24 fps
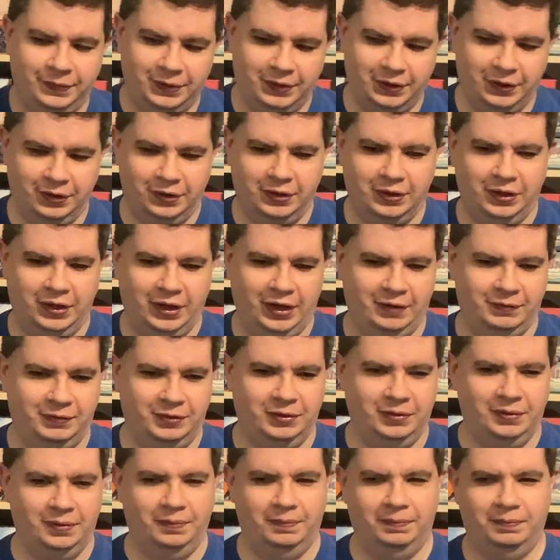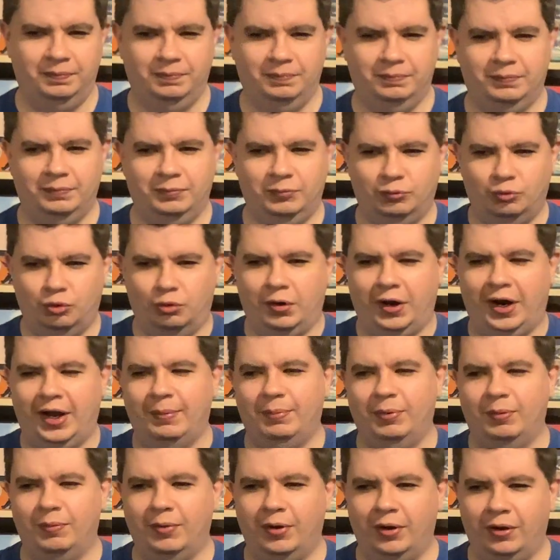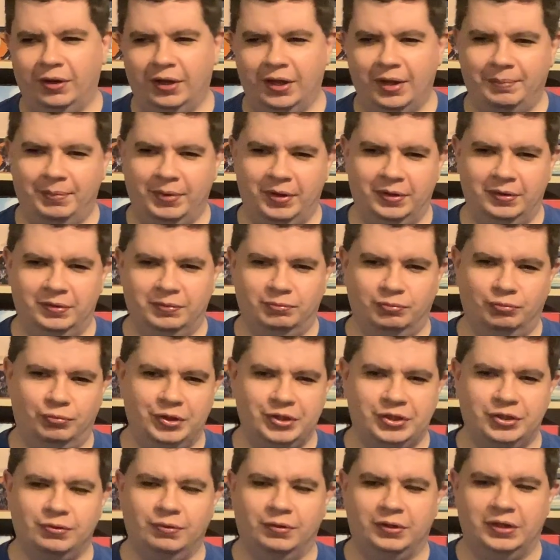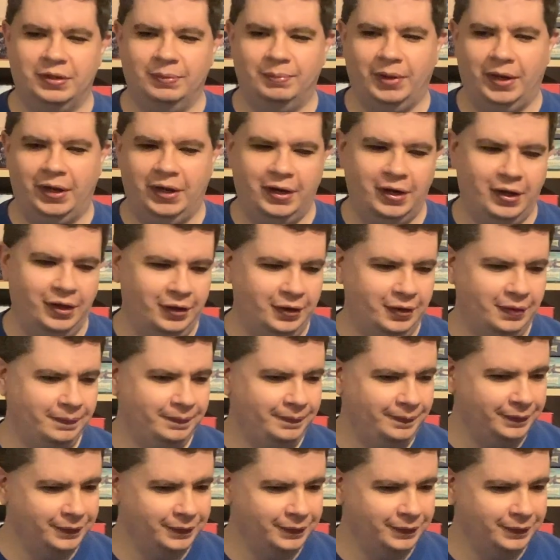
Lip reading: you're going to have to grab them all up and resort them by color.